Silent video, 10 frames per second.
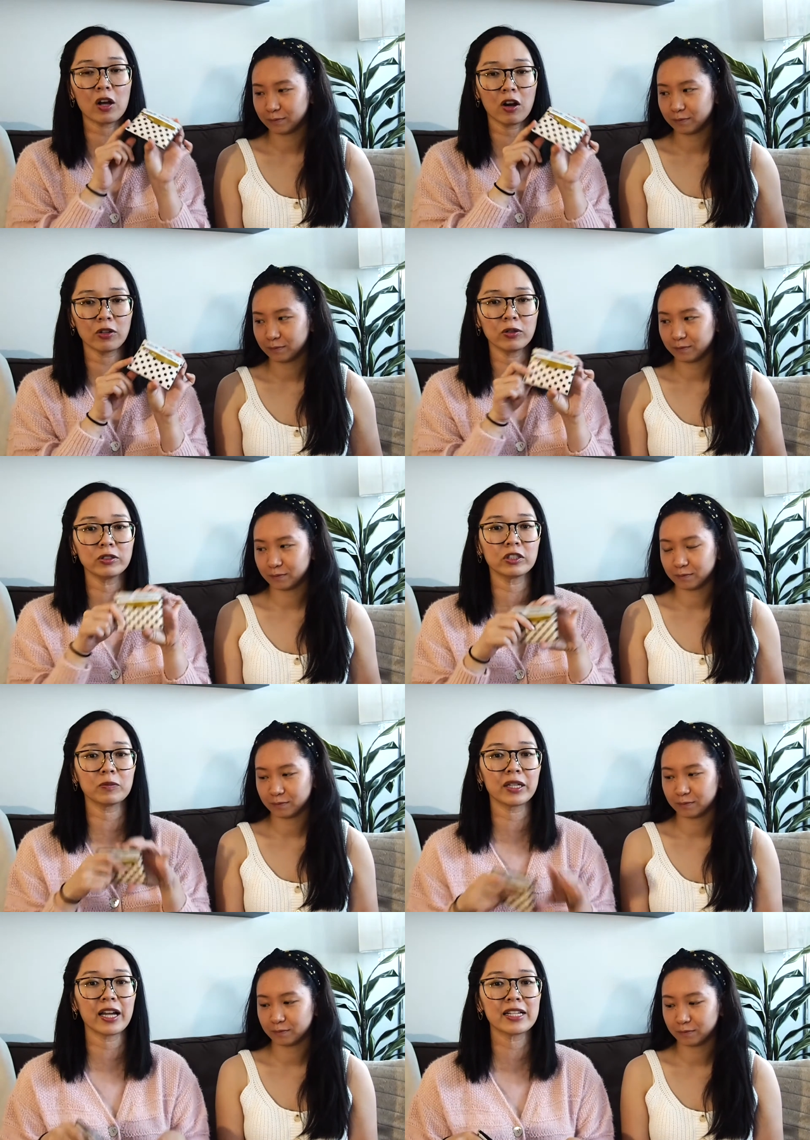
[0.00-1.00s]
Speaker 1: a card
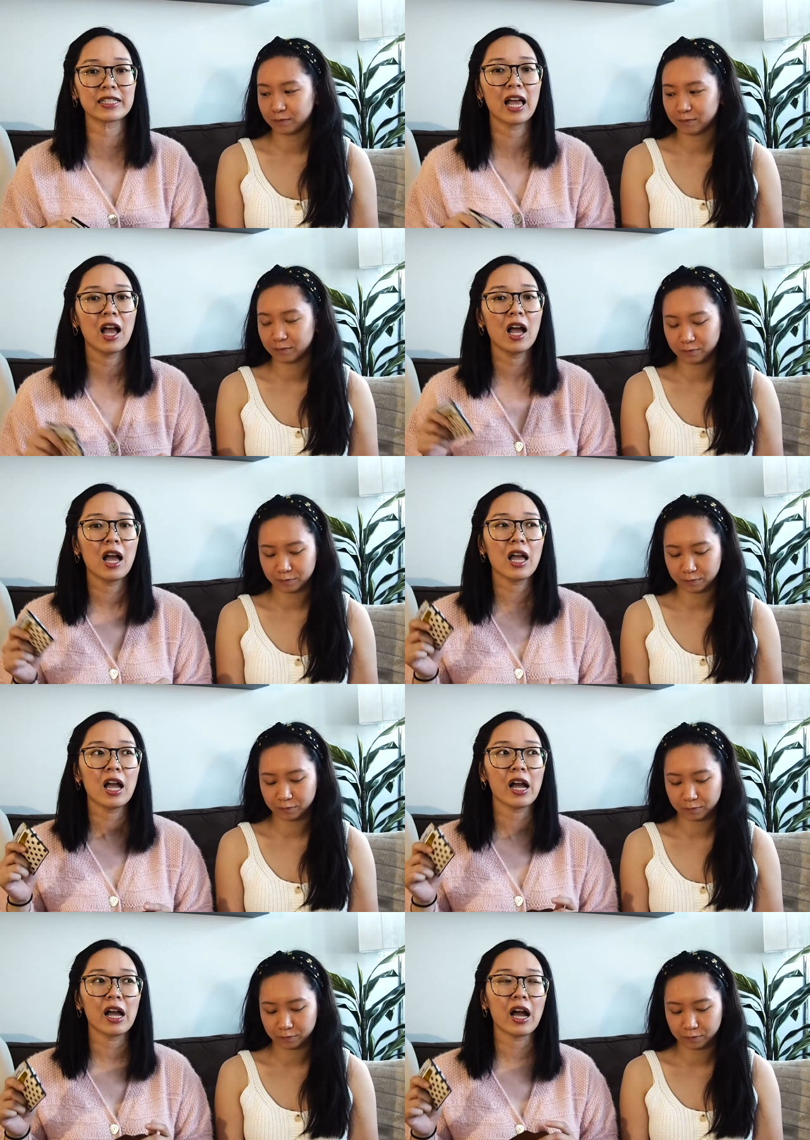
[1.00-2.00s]
holder because
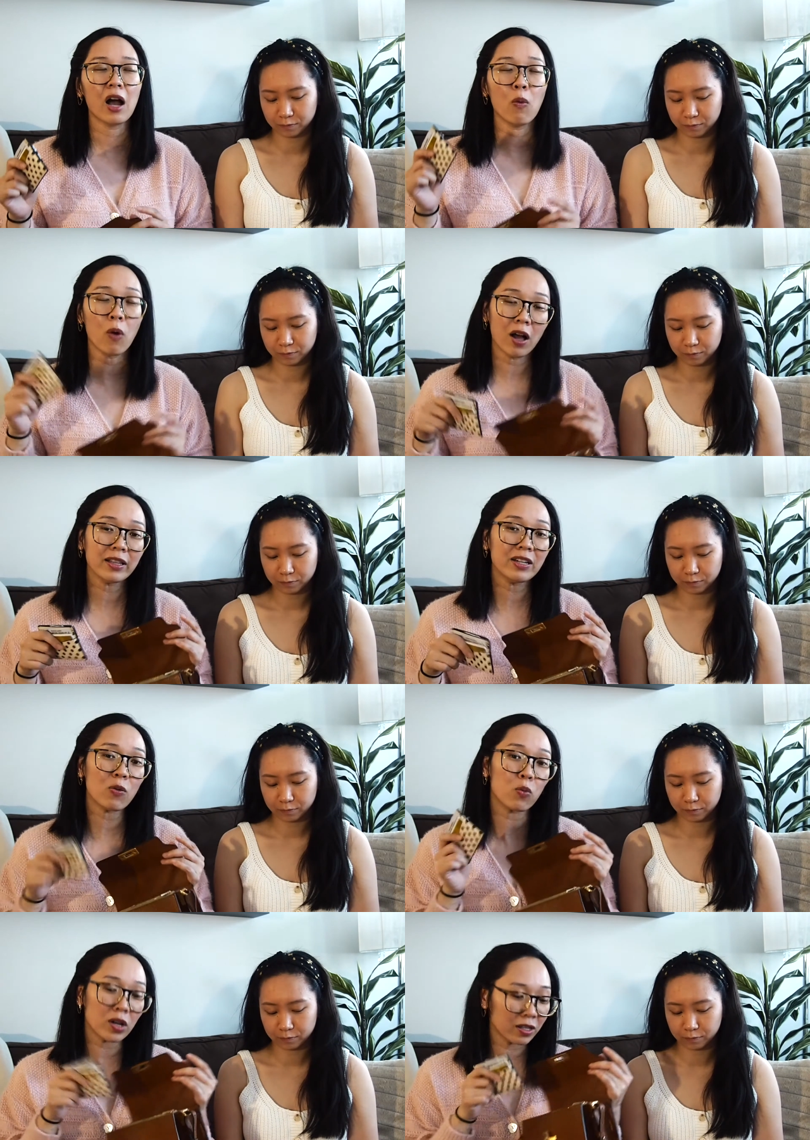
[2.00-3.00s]
a
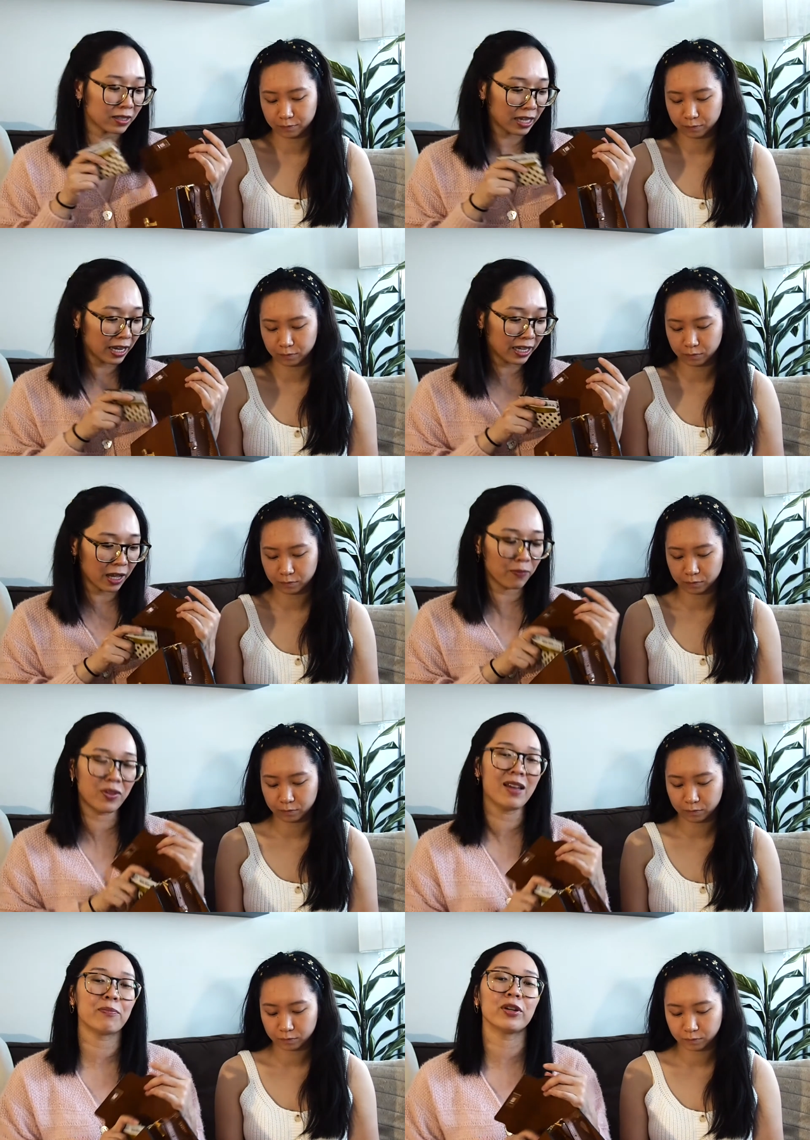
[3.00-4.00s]
wallet will take up
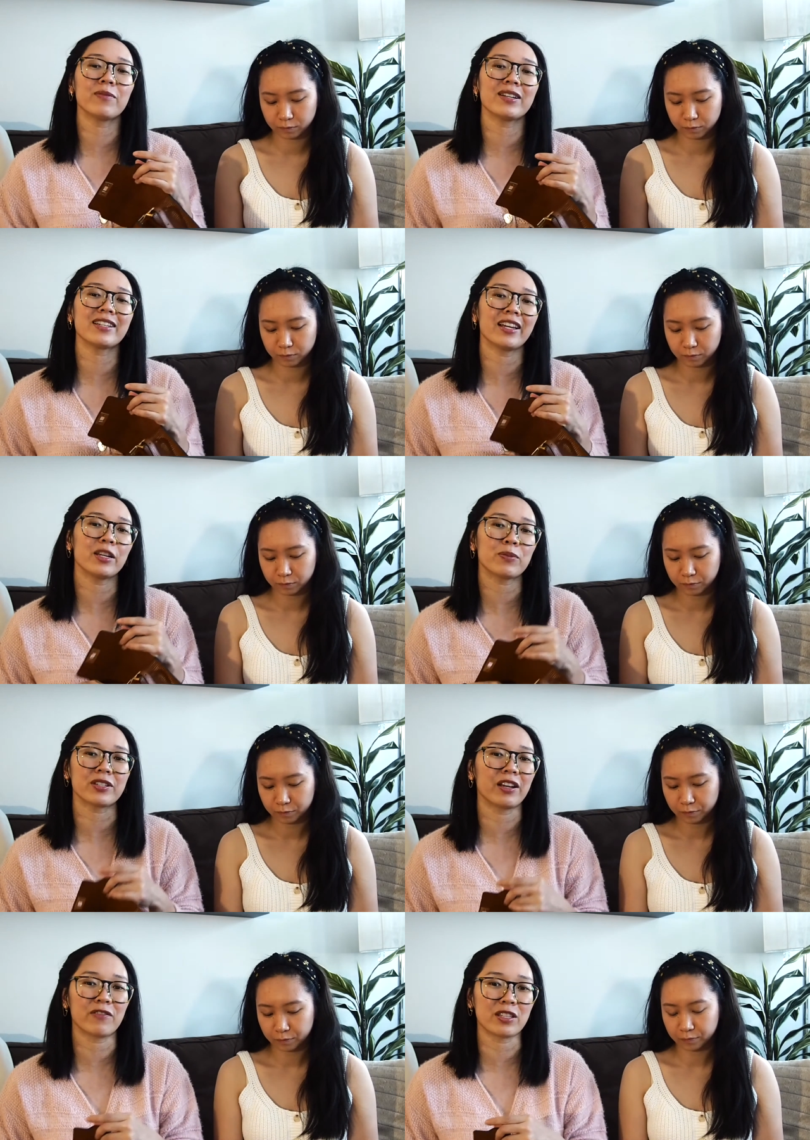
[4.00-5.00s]
pretty much
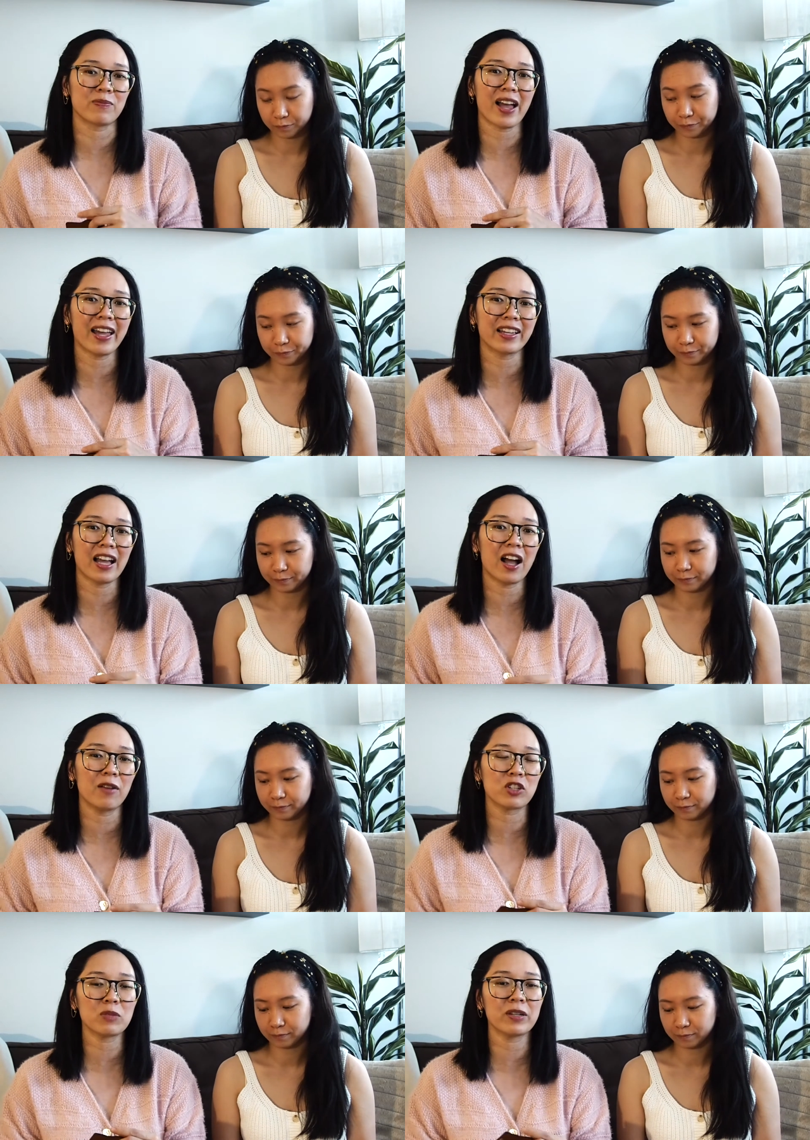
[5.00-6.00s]
80% of this bag,
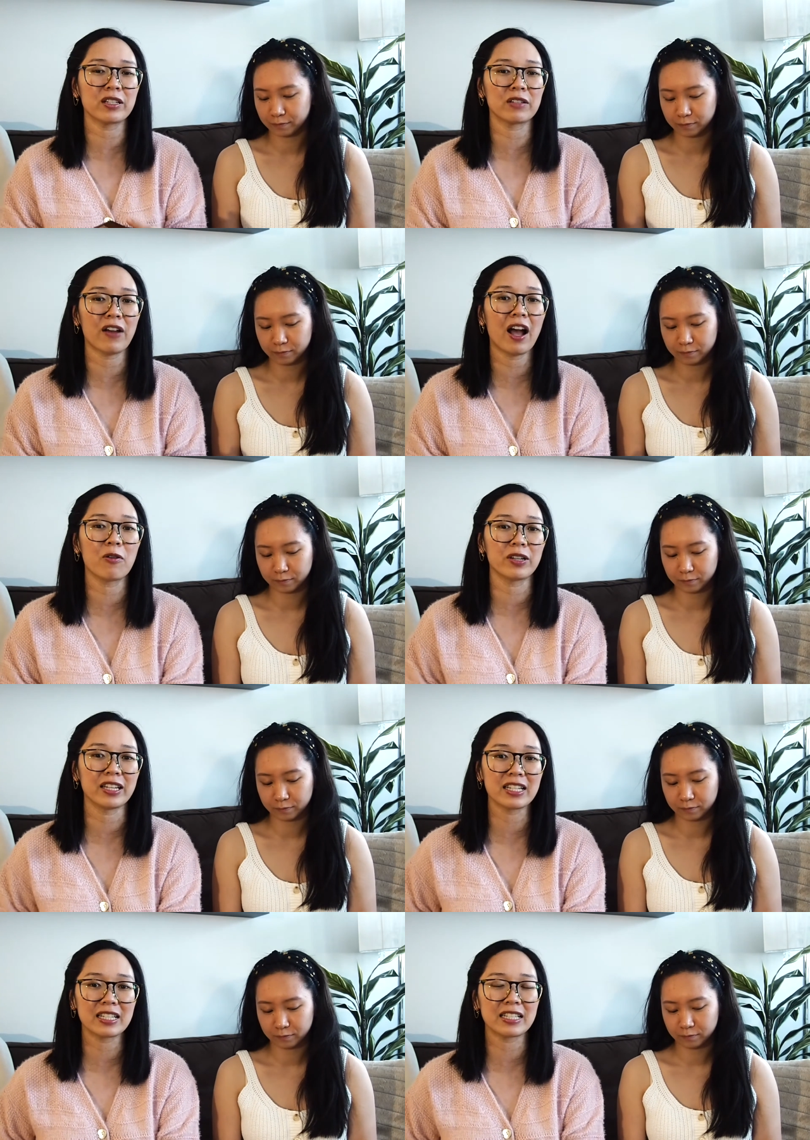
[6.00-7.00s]
uh, just because of how
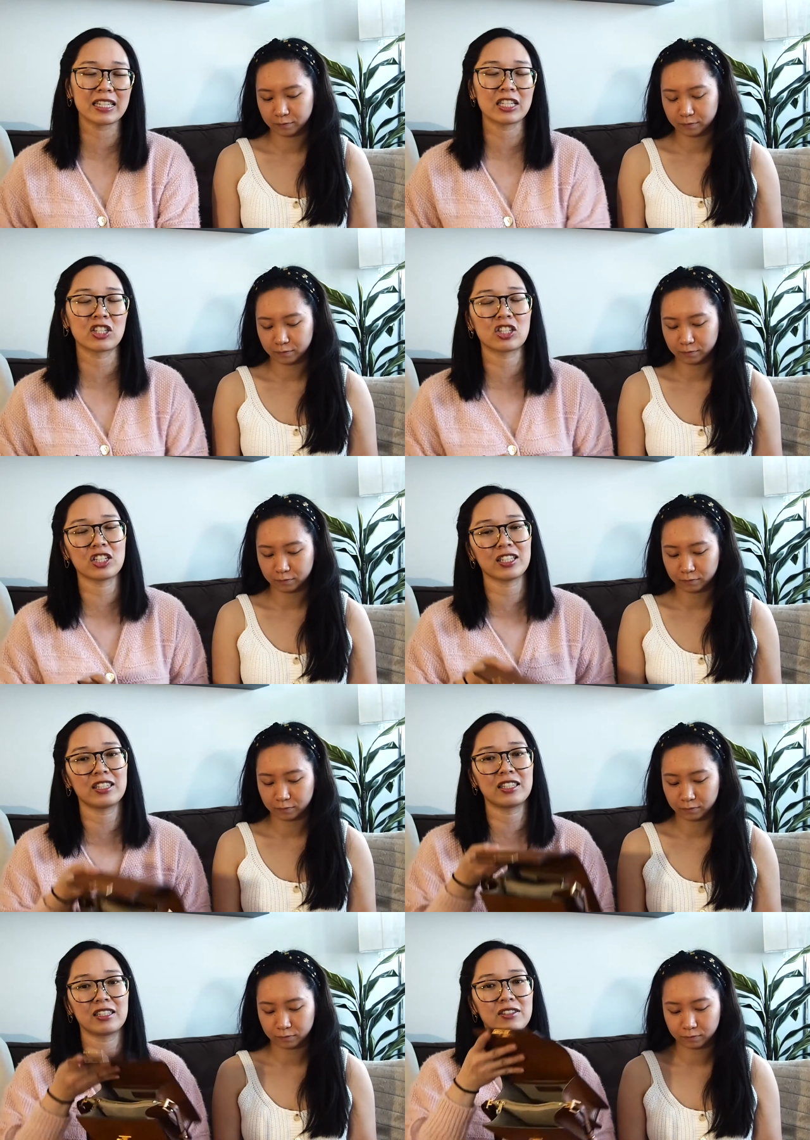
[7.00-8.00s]
it is. It's
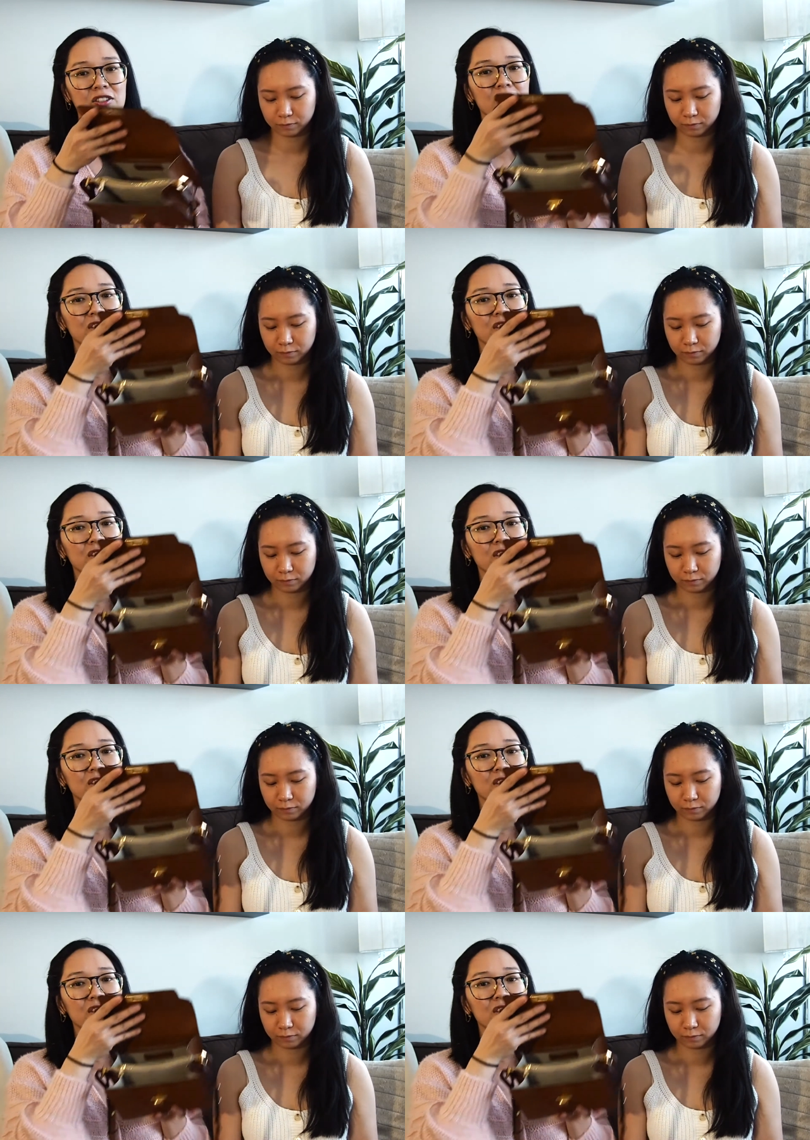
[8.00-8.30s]
just, there's a